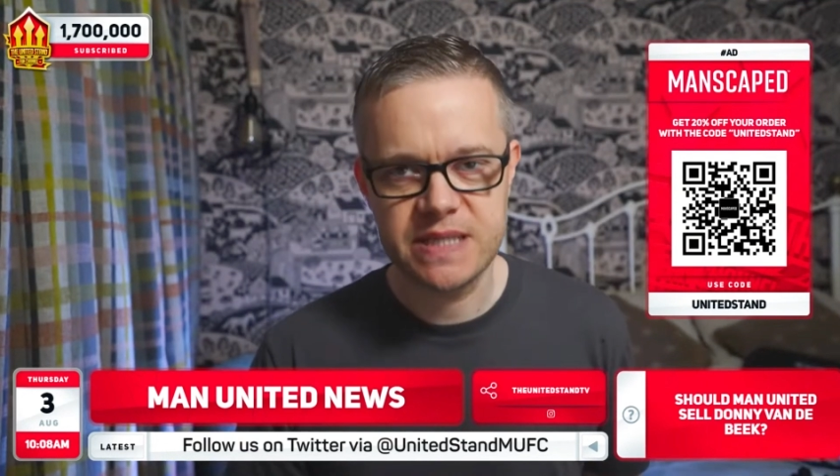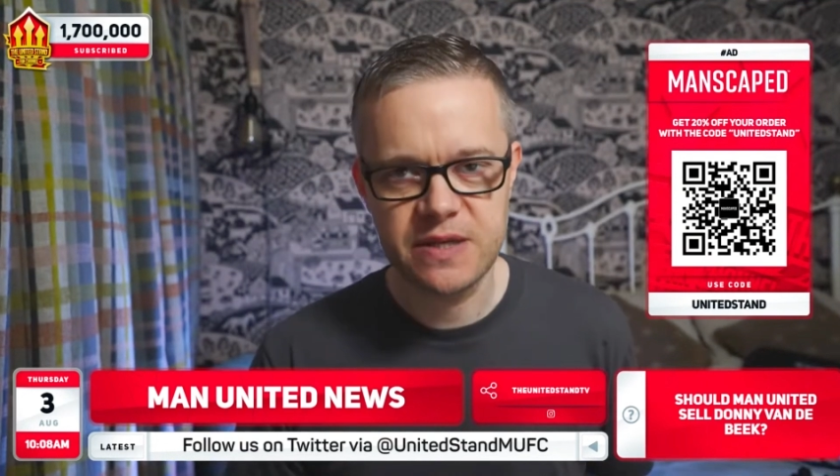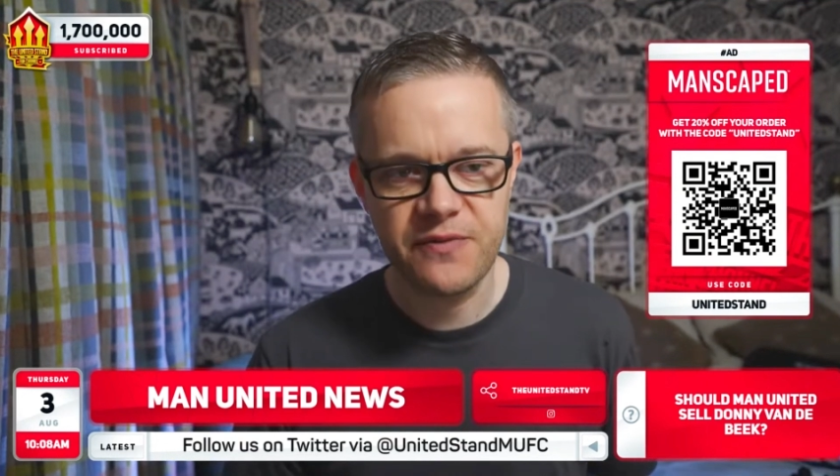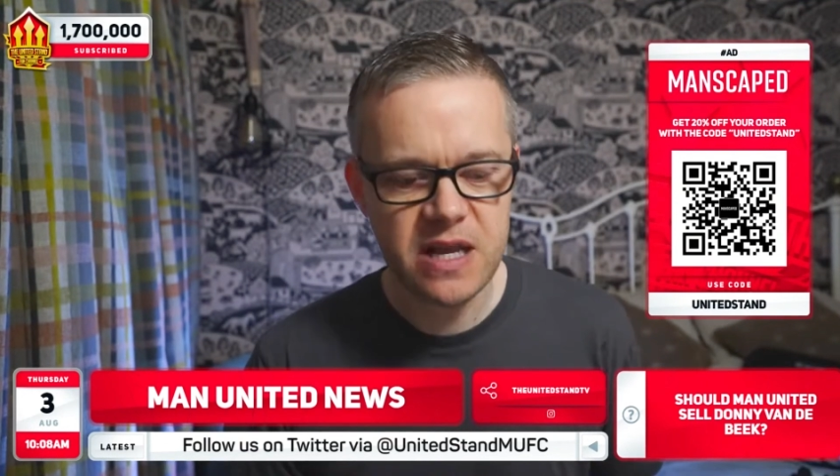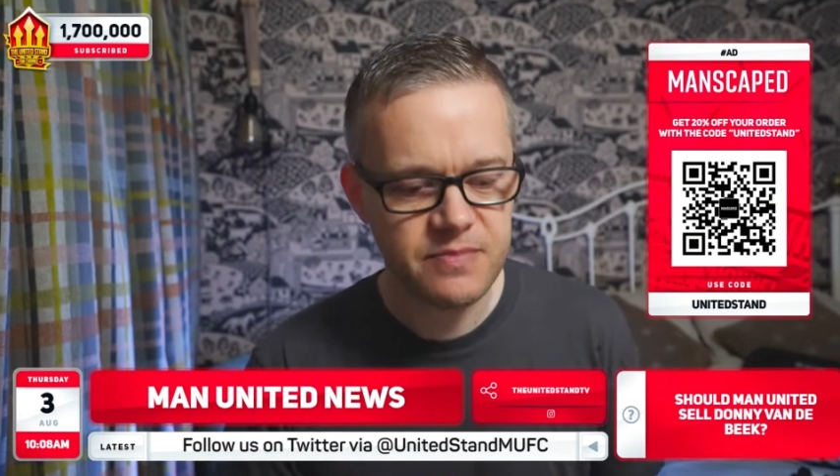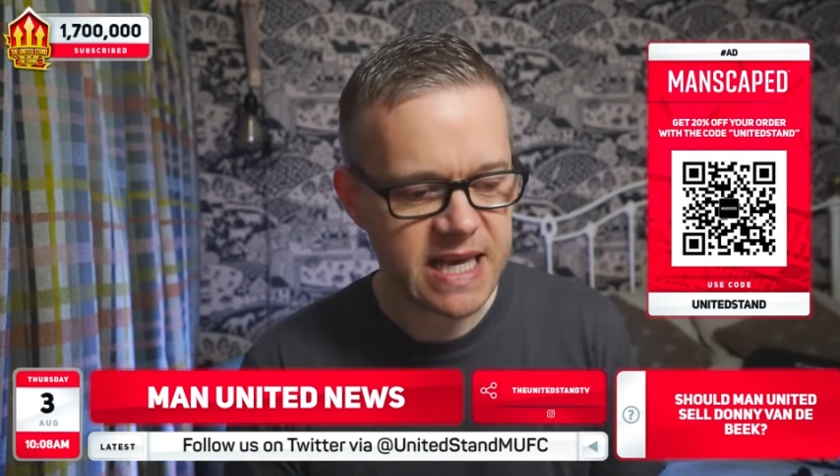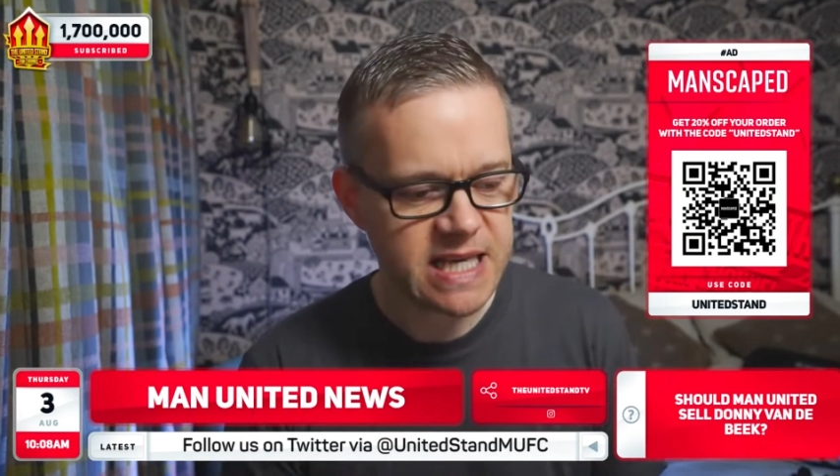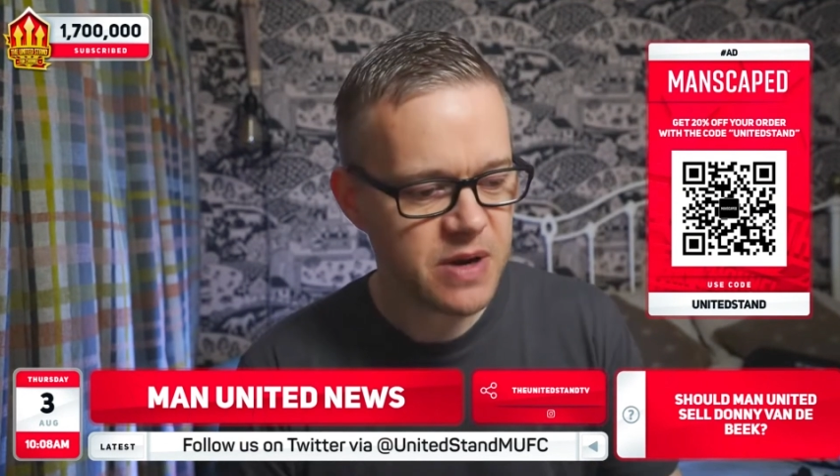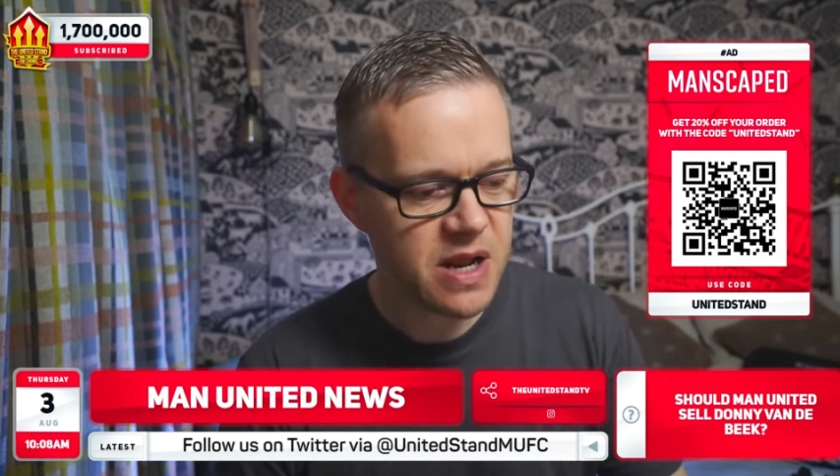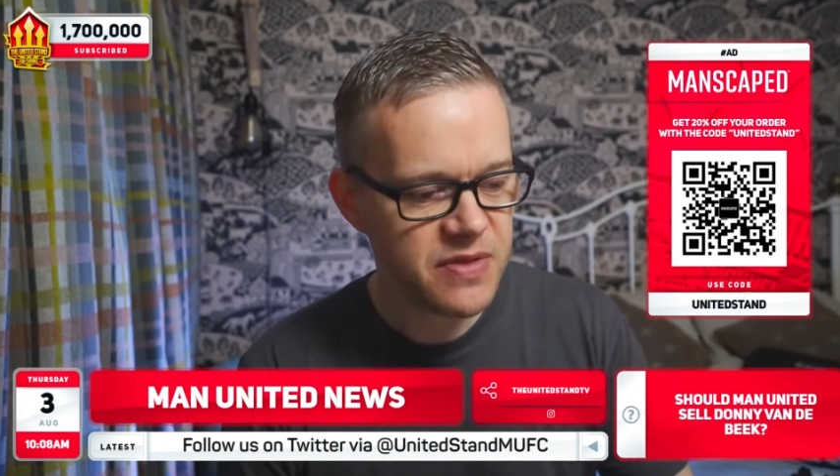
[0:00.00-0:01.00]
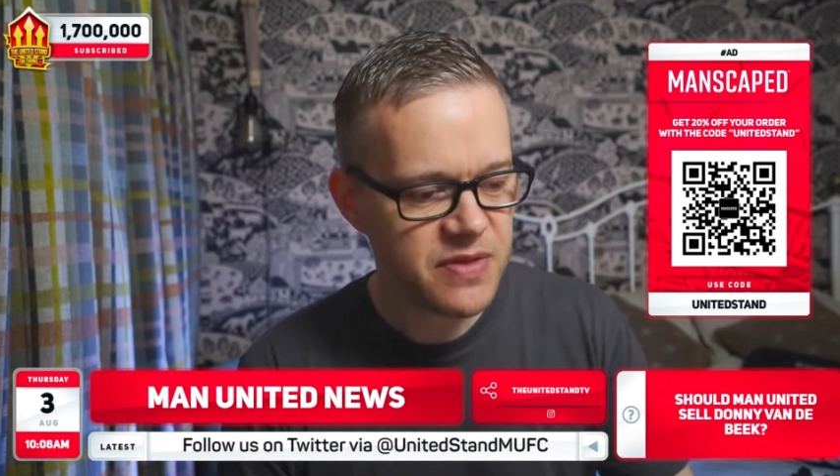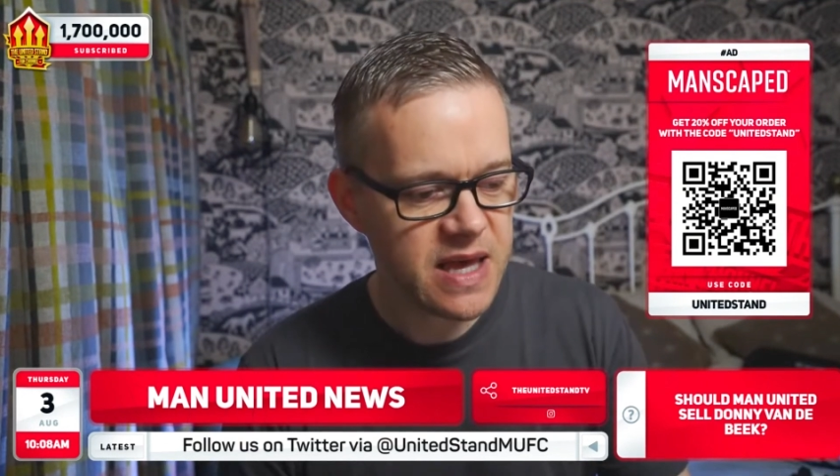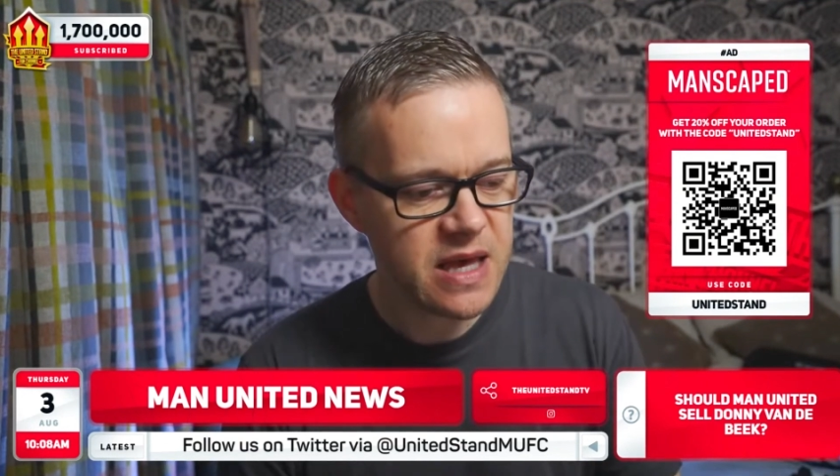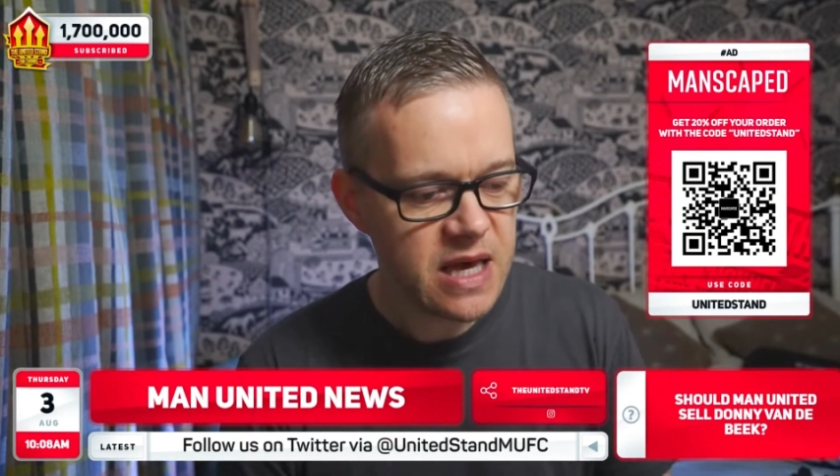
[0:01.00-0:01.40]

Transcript: as a fan base. But I think